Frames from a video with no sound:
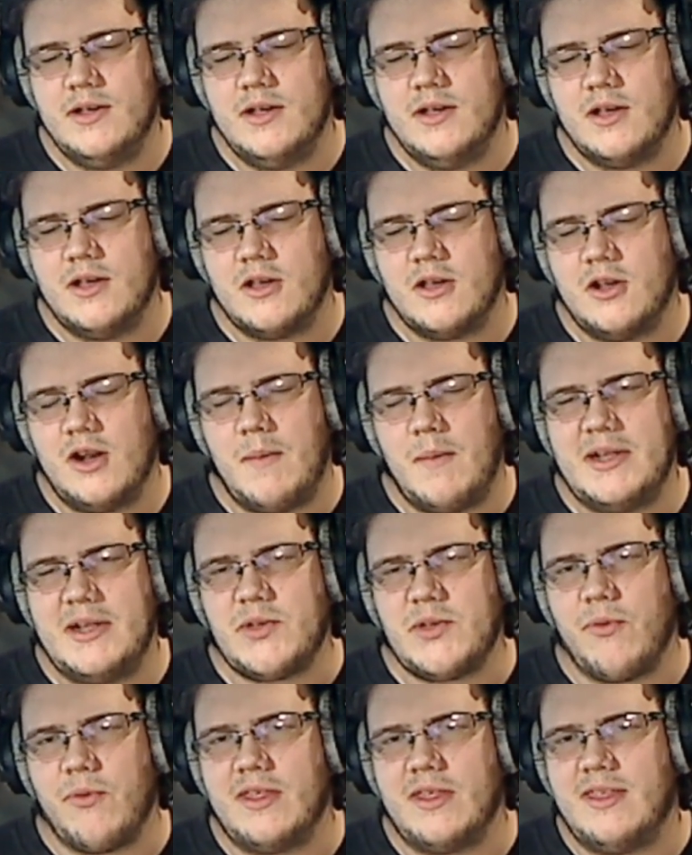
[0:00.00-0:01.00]
Konami
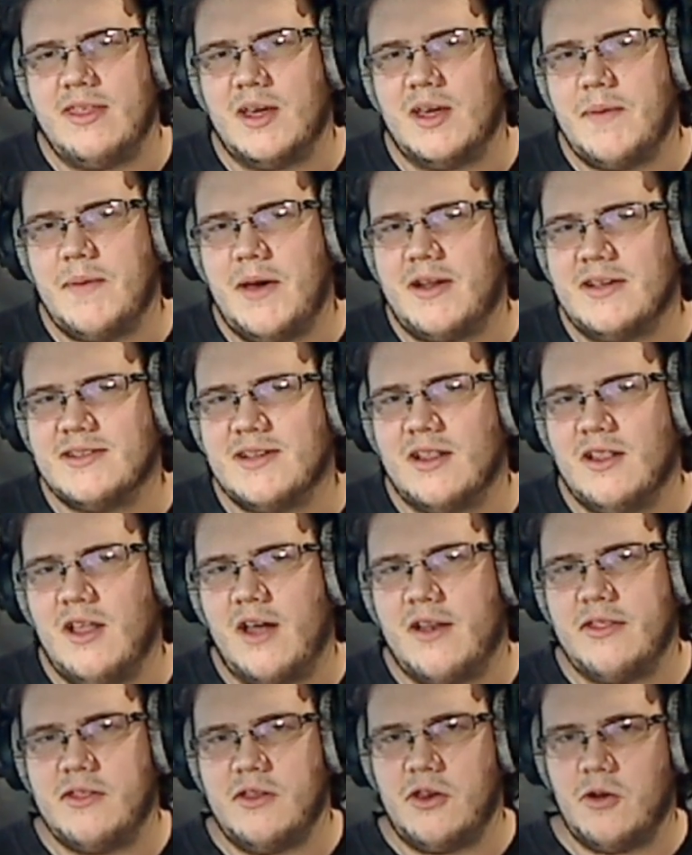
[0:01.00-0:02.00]
doesn't really think about. Is a lot
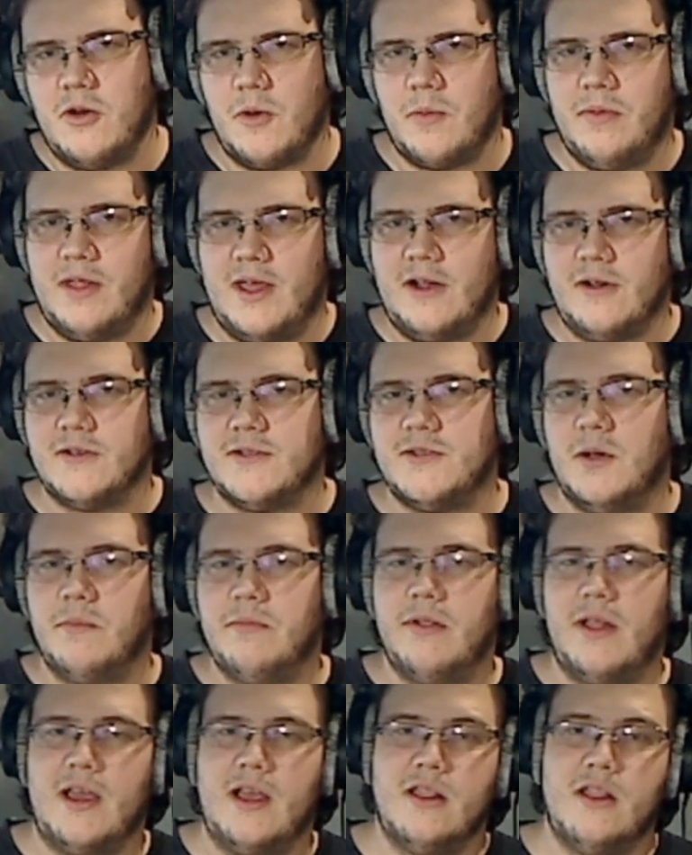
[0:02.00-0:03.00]
of the newer players don't
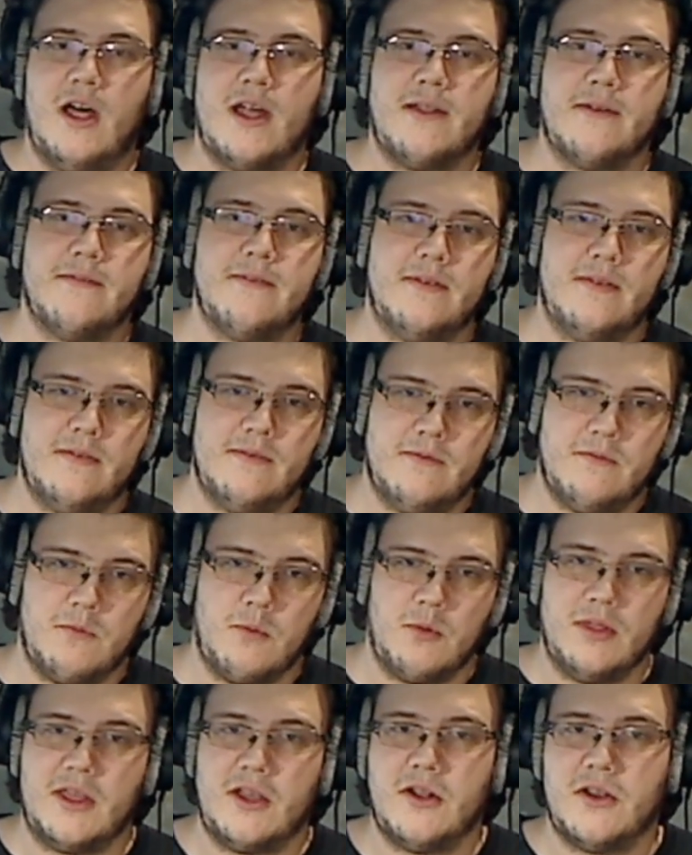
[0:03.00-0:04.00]
play a lot of
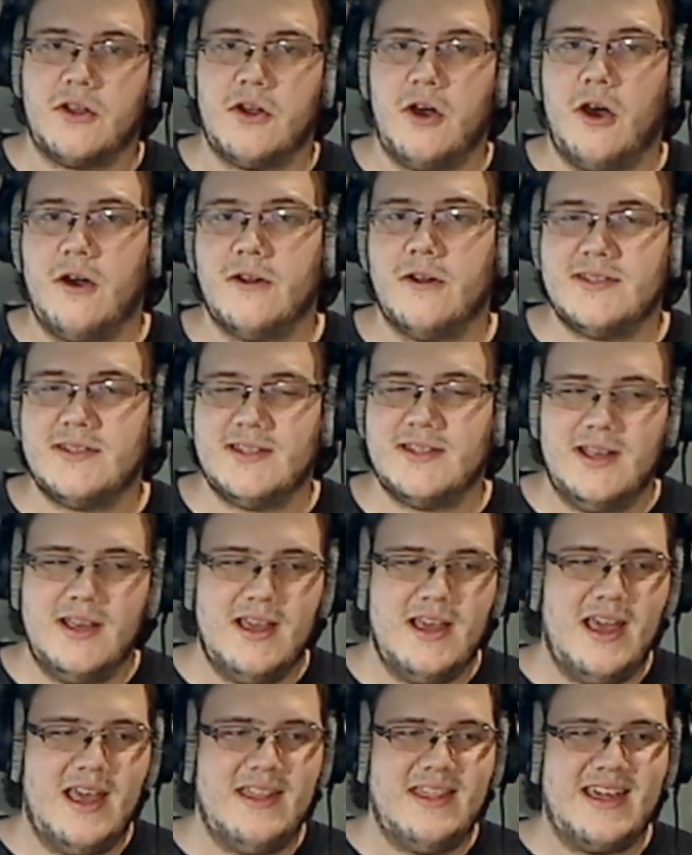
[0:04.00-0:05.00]
really good cards.
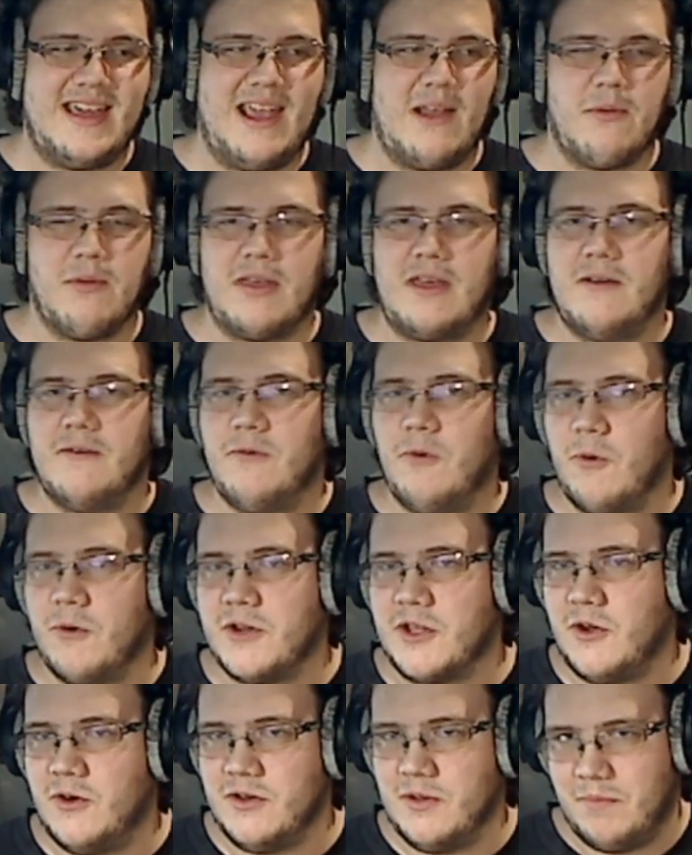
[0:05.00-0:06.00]
They can't really afford
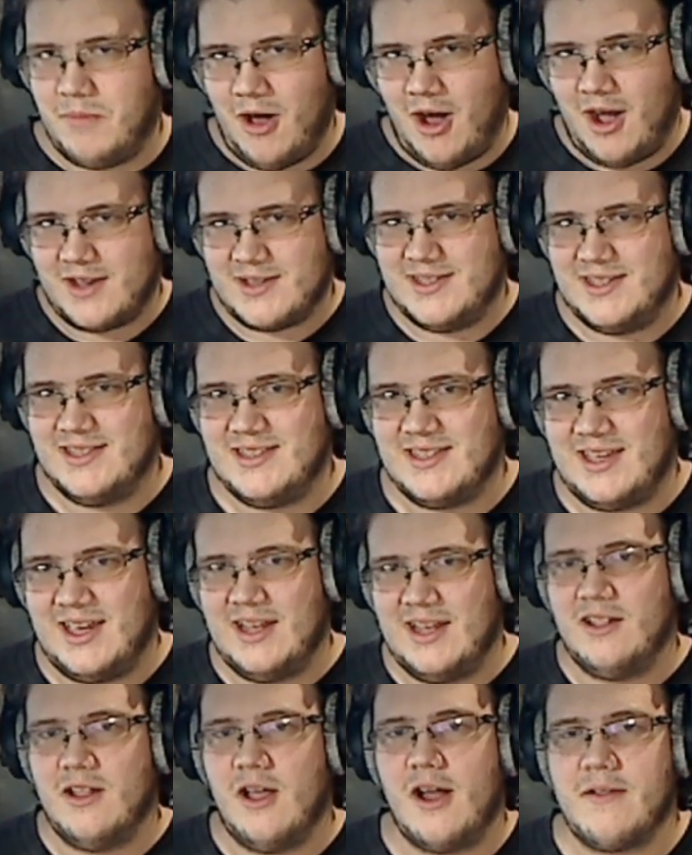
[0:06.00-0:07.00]
to go into boxes and get
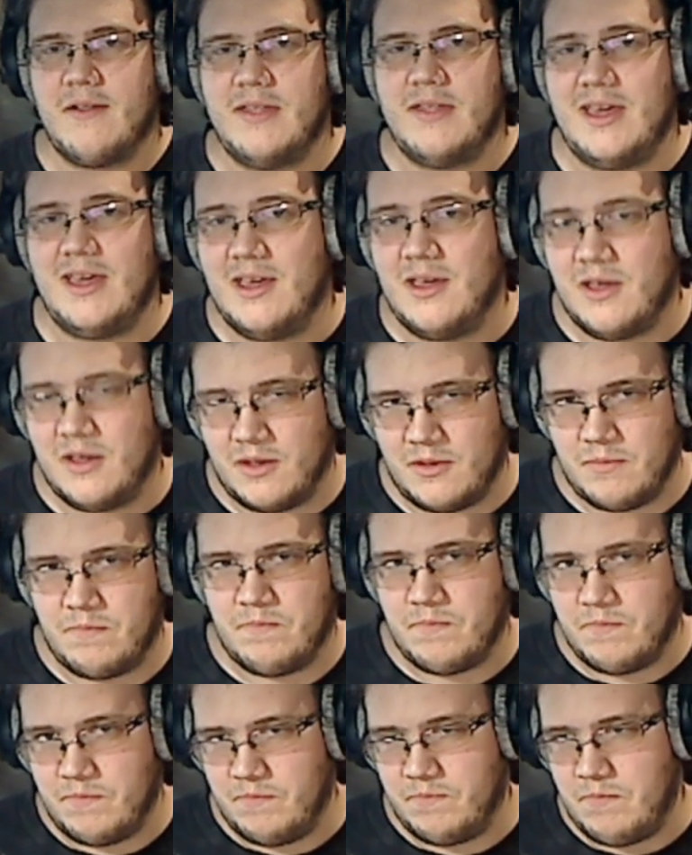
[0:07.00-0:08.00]
a lot of the
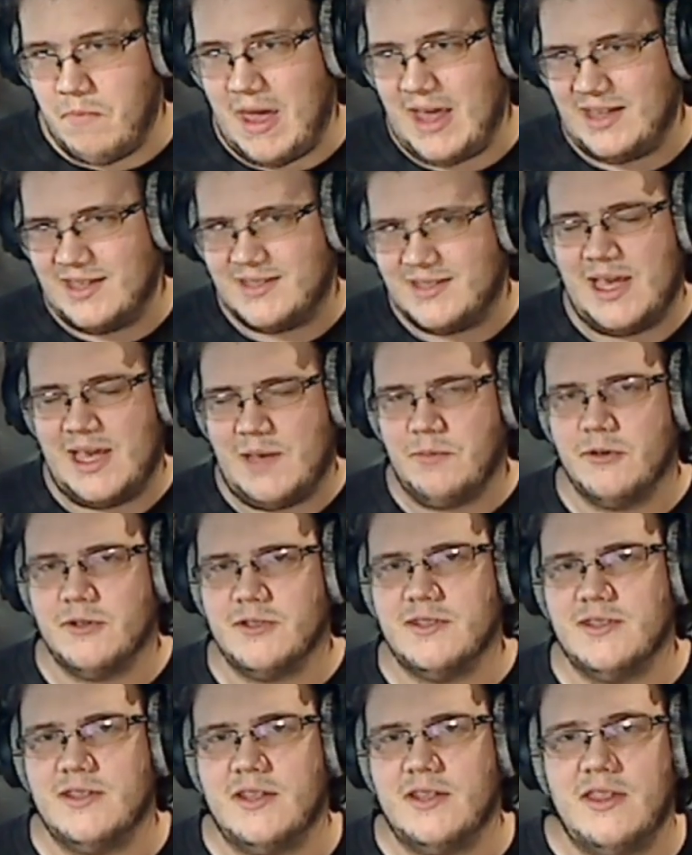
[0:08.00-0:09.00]
main staples
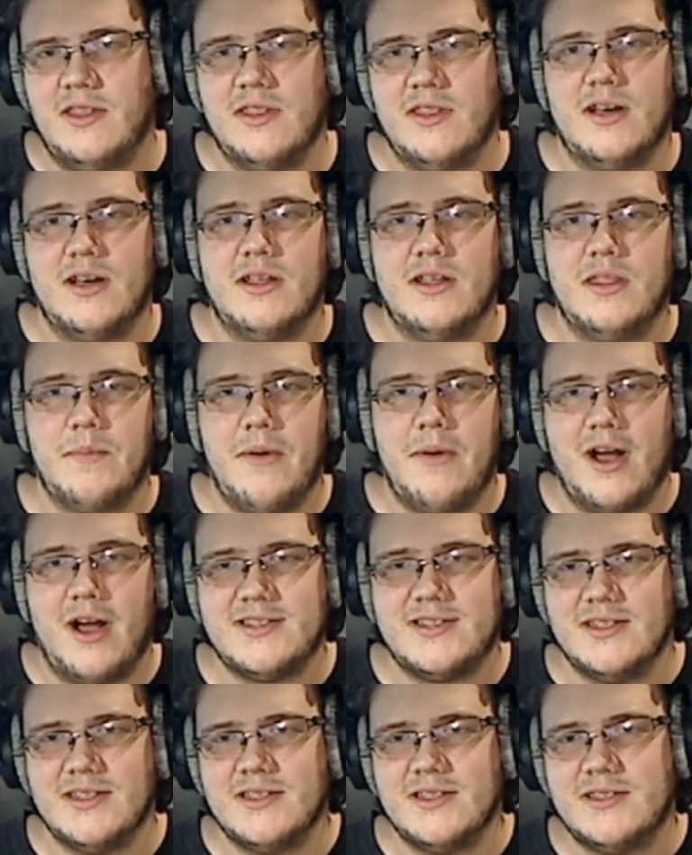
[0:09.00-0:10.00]
in the
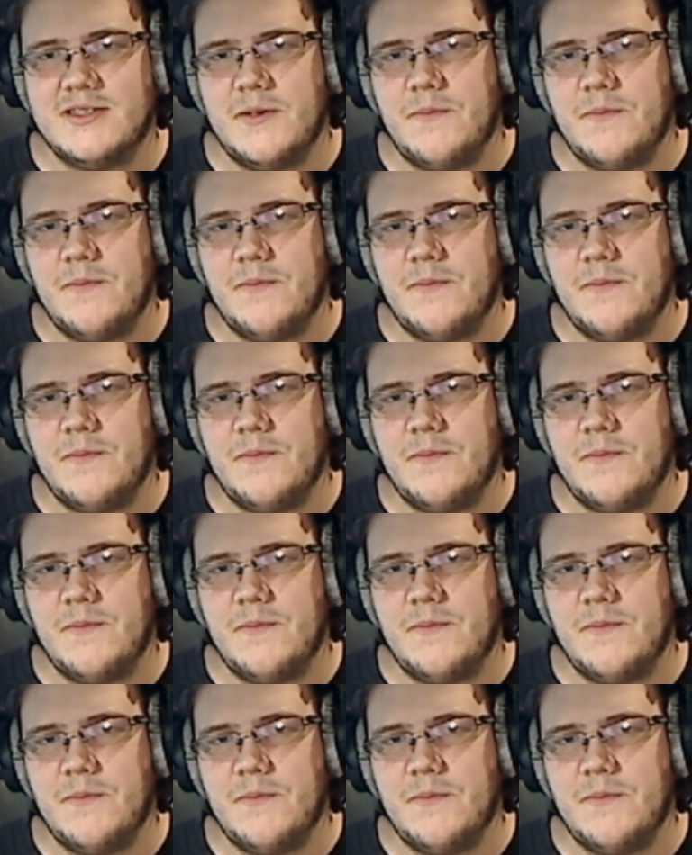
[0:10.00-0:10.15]
boxes.